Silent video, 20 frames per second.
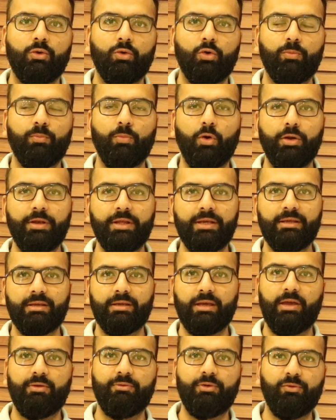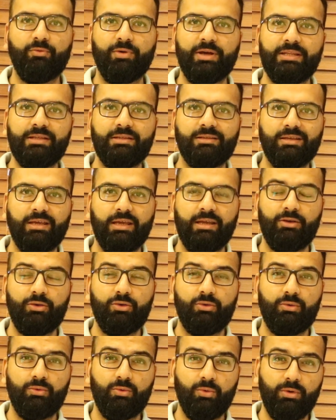Good morning, everyone. And
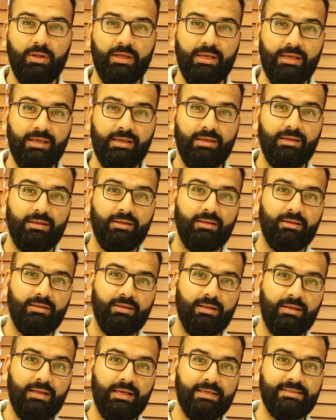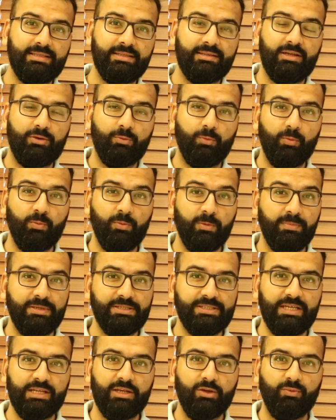today, the lesson that we will be
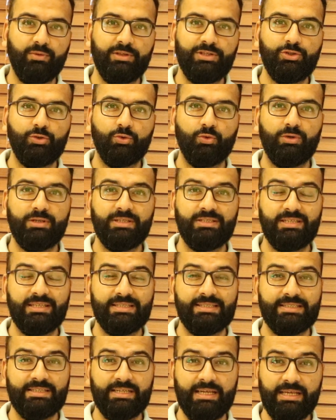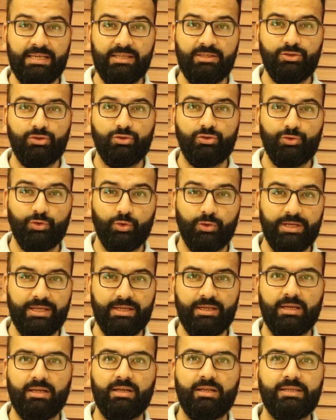sharing with you is the stain
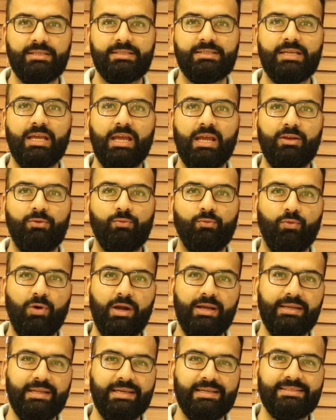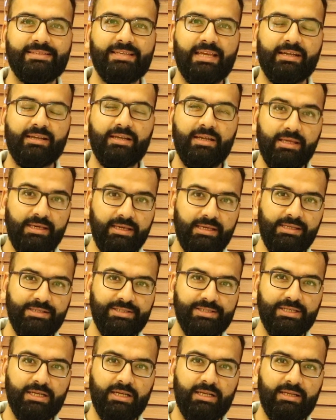urine colors and what exactly
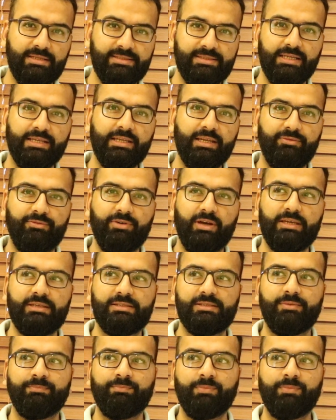each color signifies.